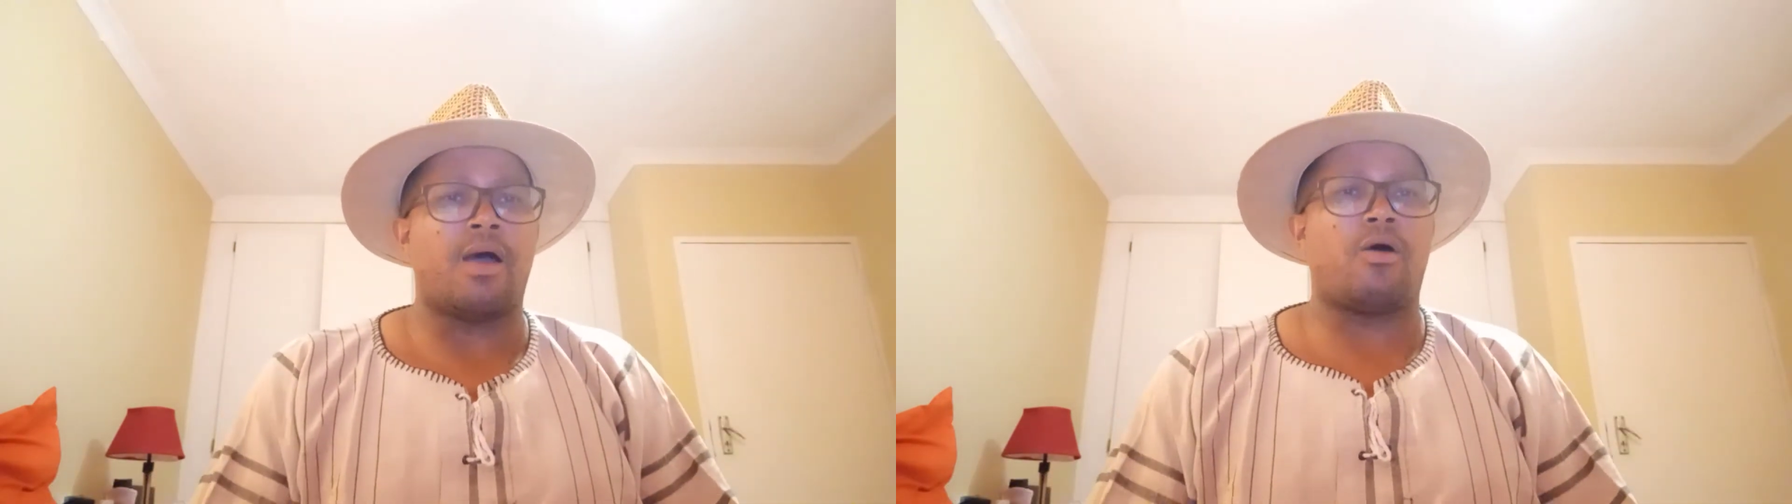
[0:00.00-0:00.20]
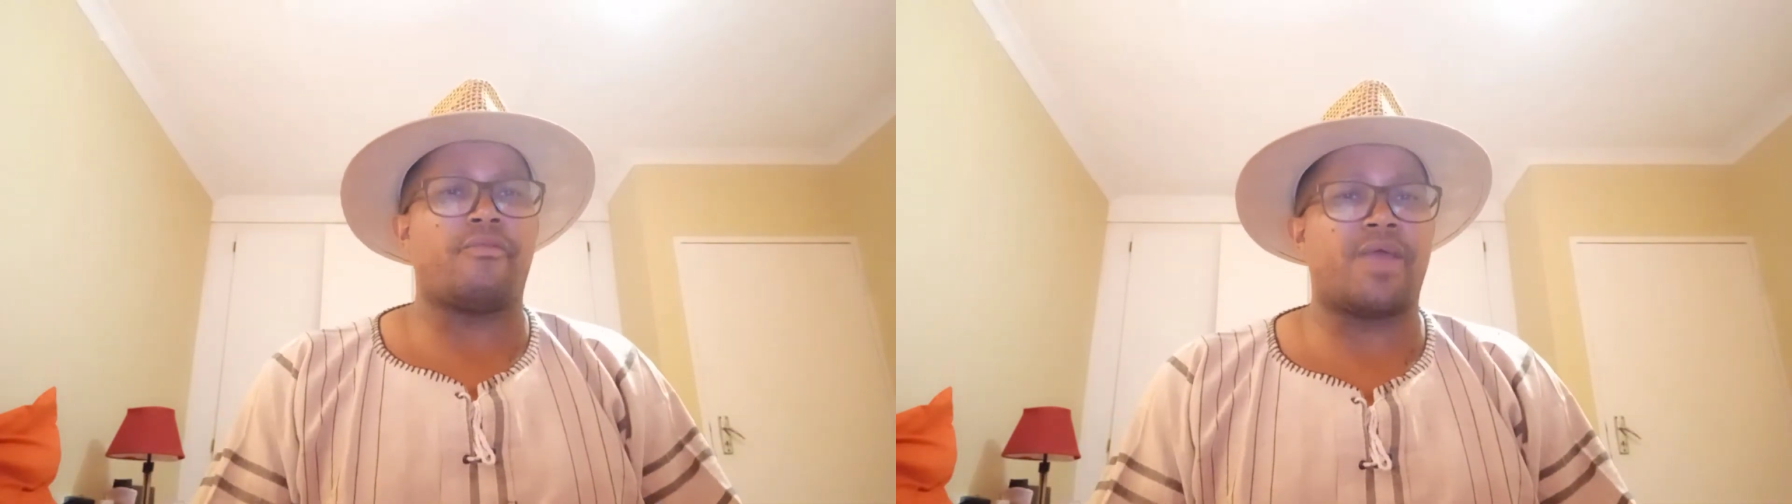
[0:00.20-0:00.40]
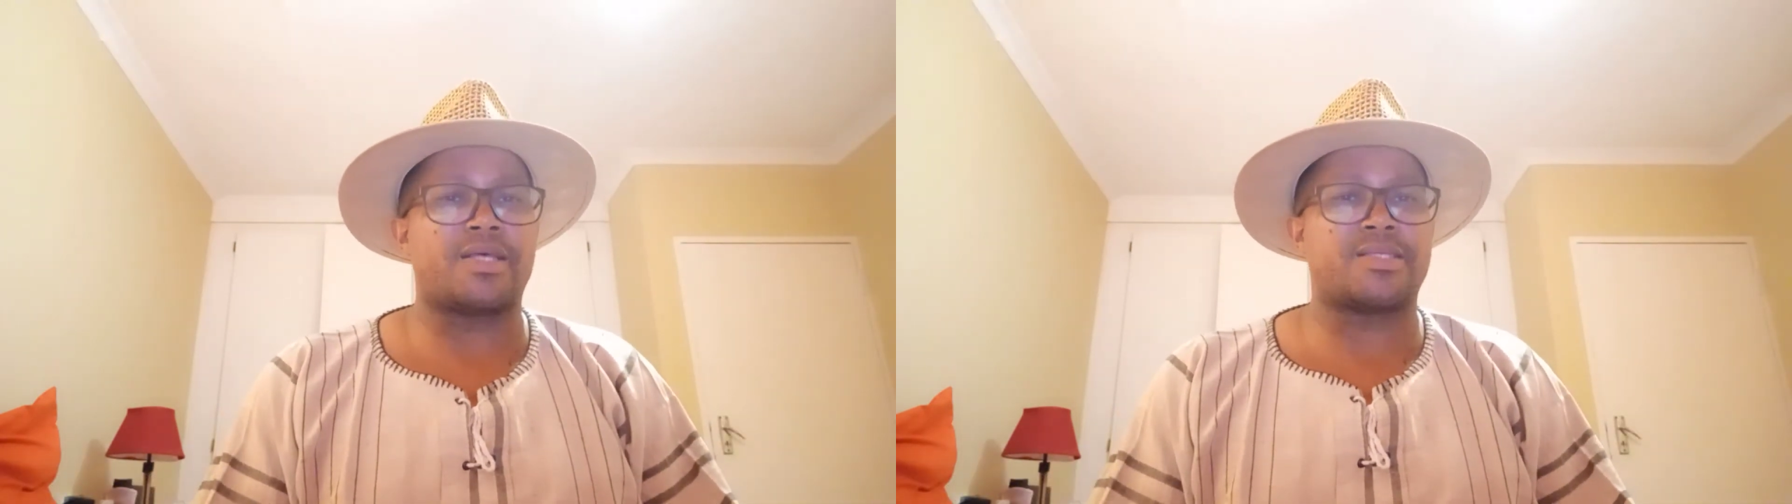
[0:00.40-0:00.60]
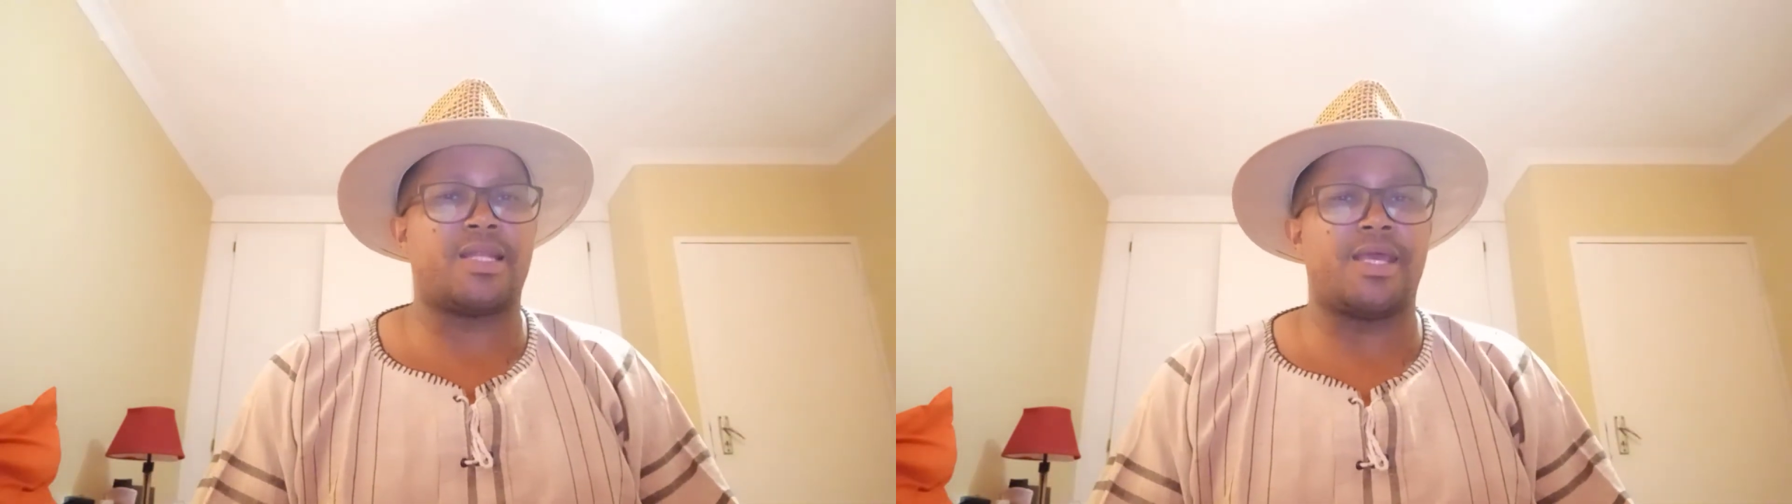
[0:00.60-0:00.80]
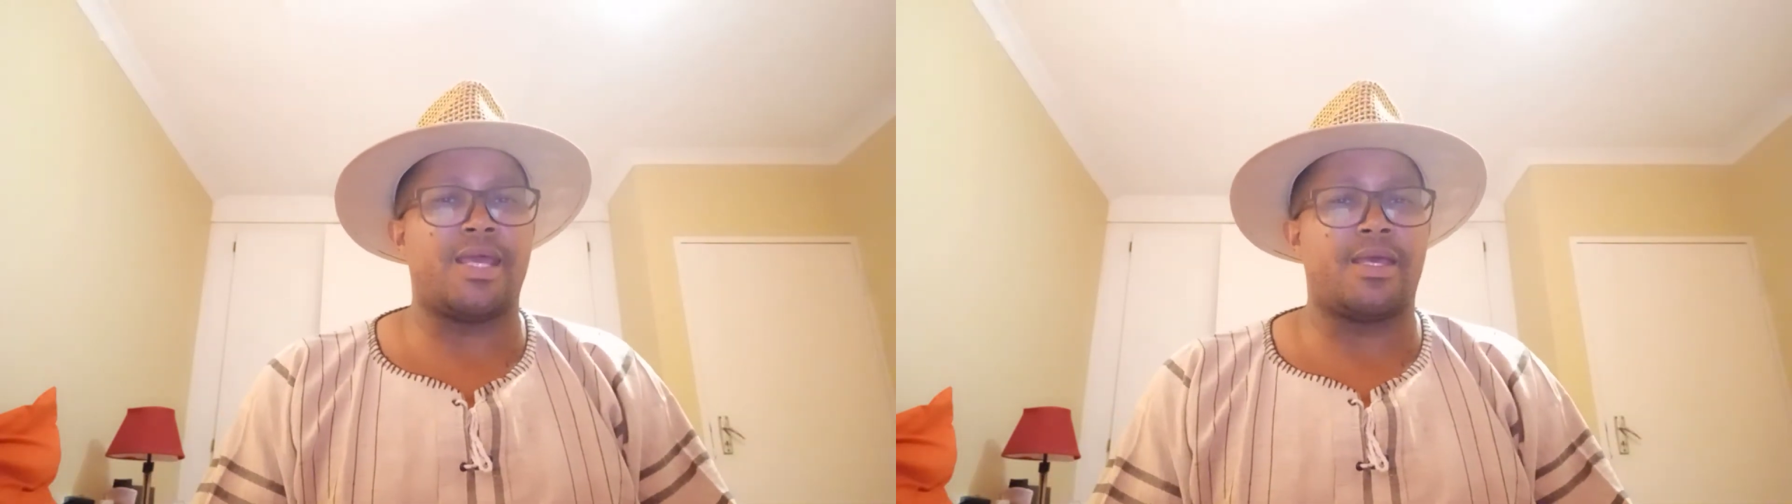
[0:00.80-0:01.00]

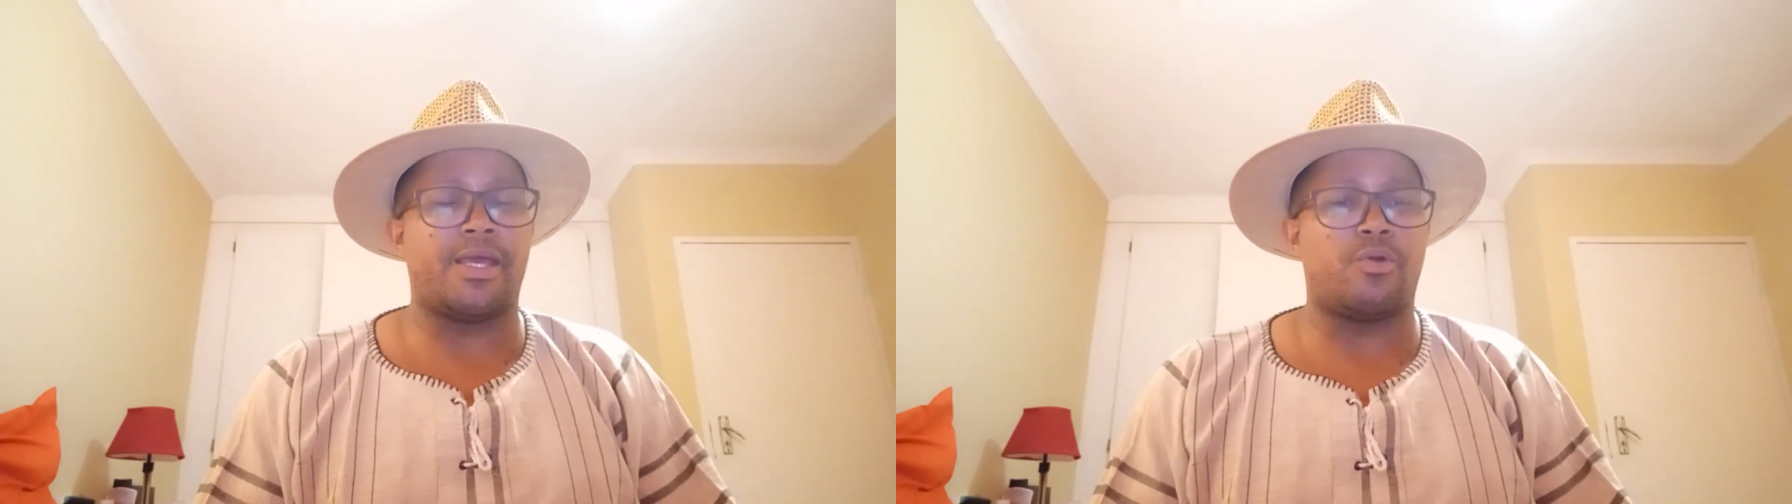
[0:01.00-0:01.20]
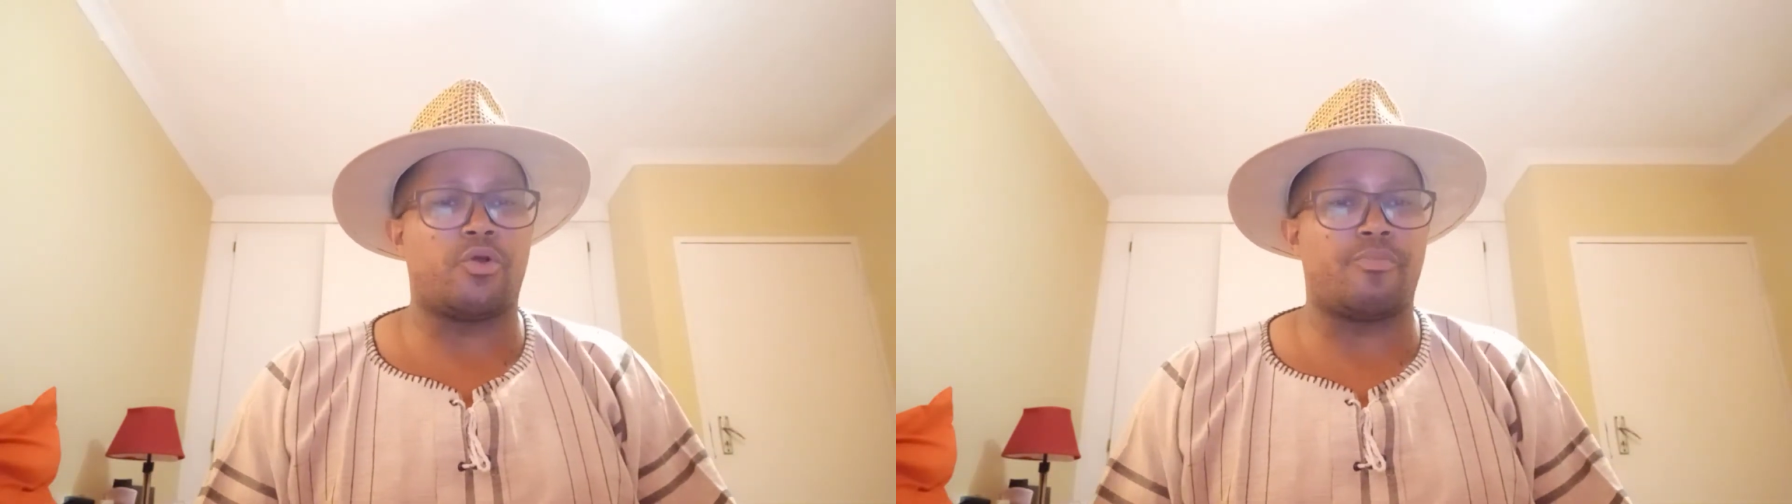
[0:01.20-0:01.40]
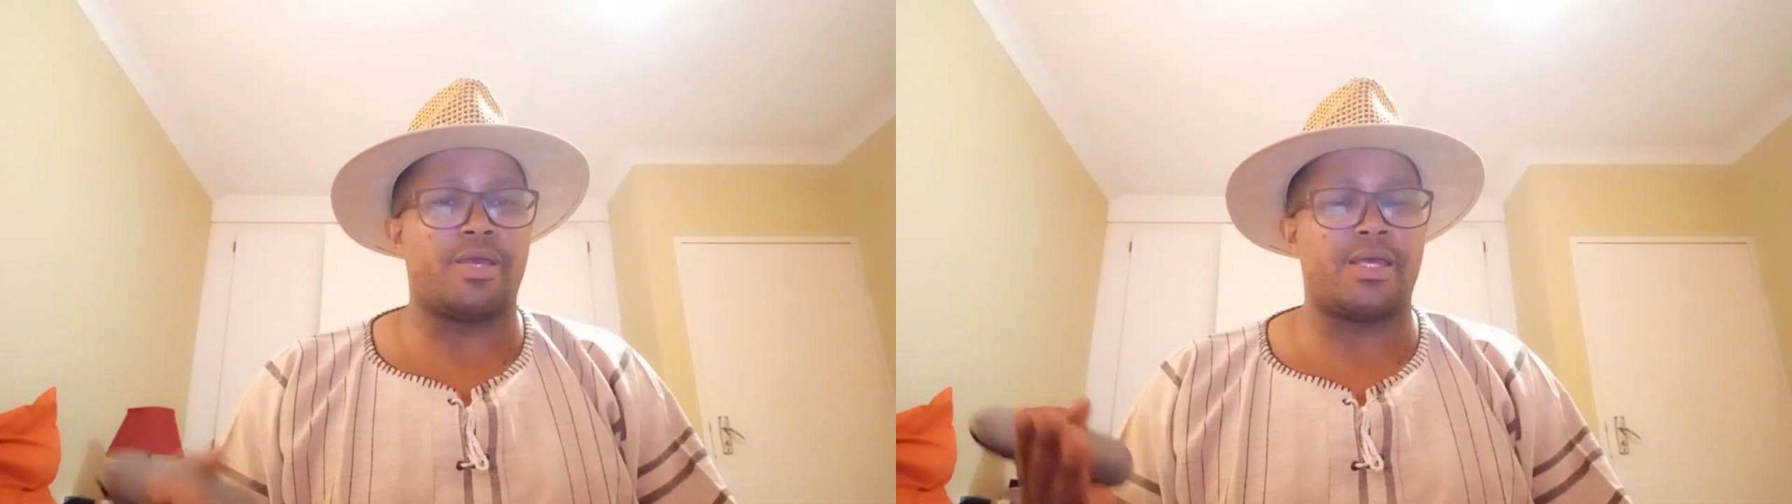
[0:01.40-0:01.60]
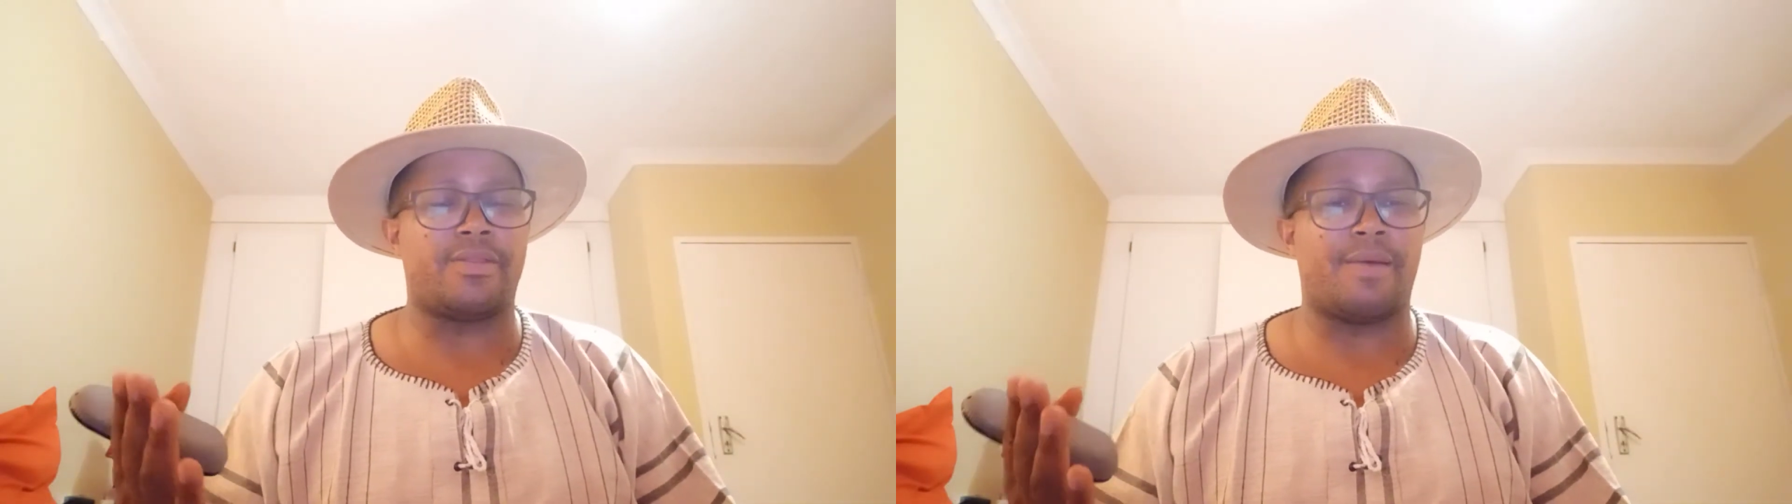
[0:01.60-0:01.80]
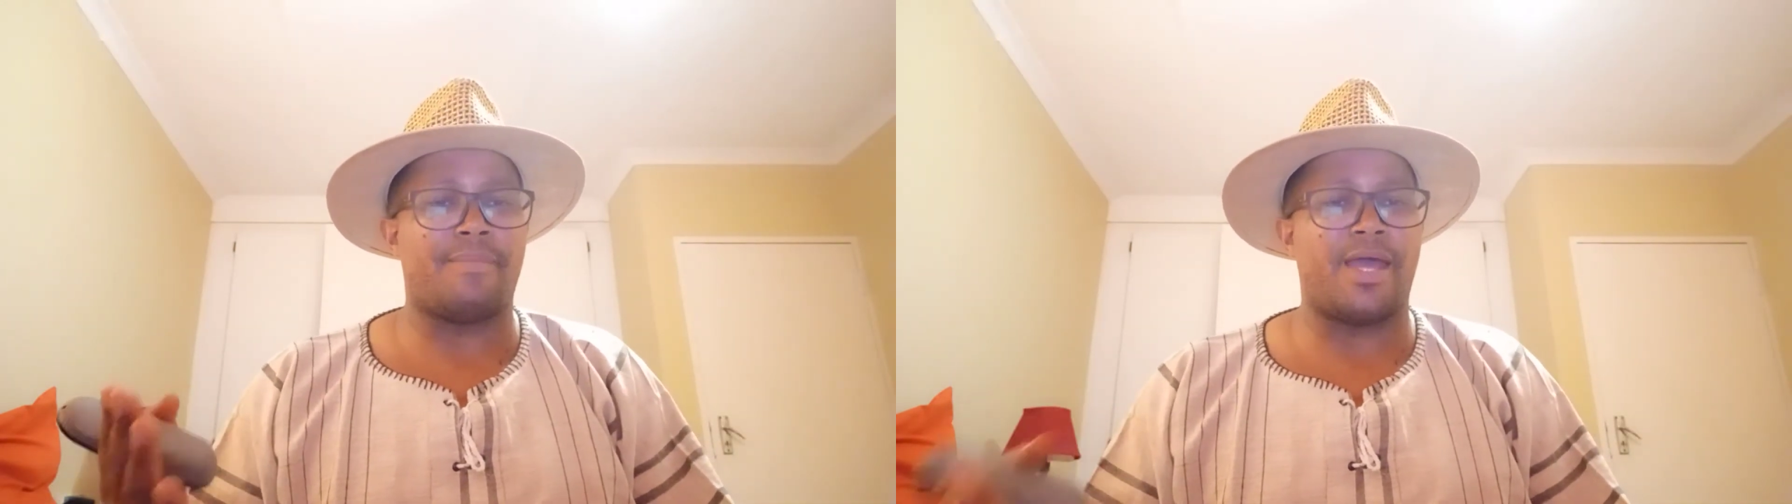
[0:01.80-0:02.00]
Obviously, it would be
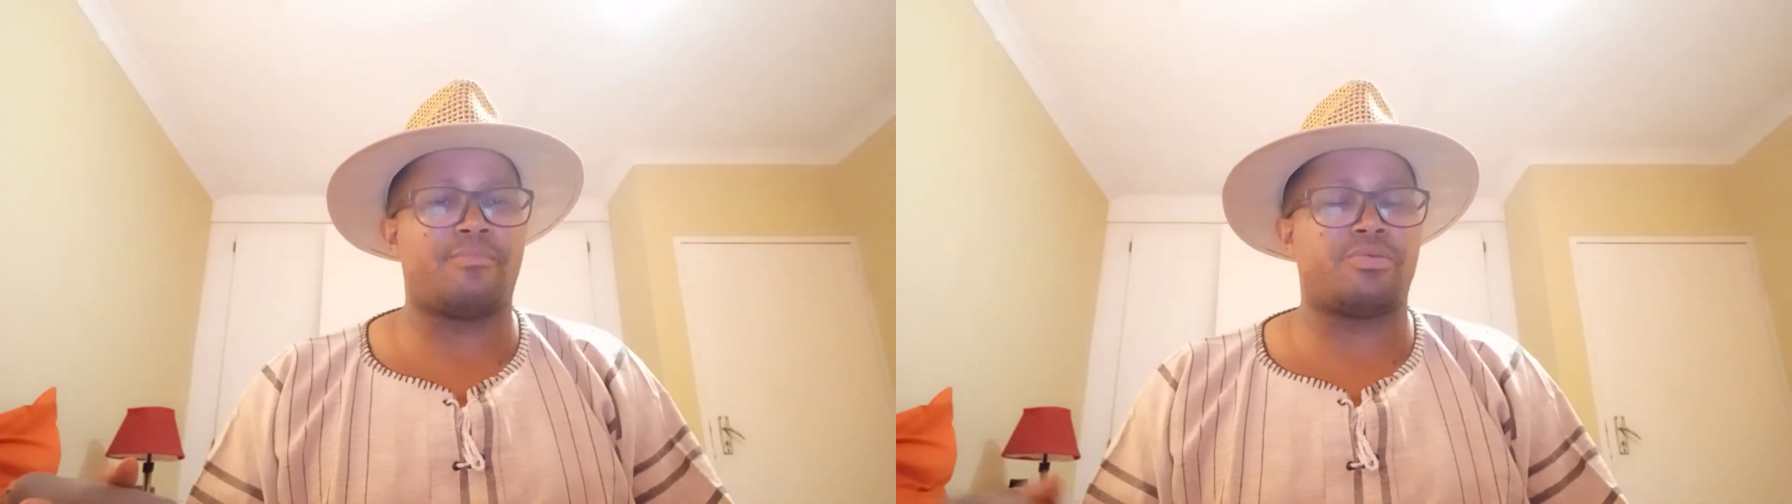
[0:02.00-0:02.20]
the man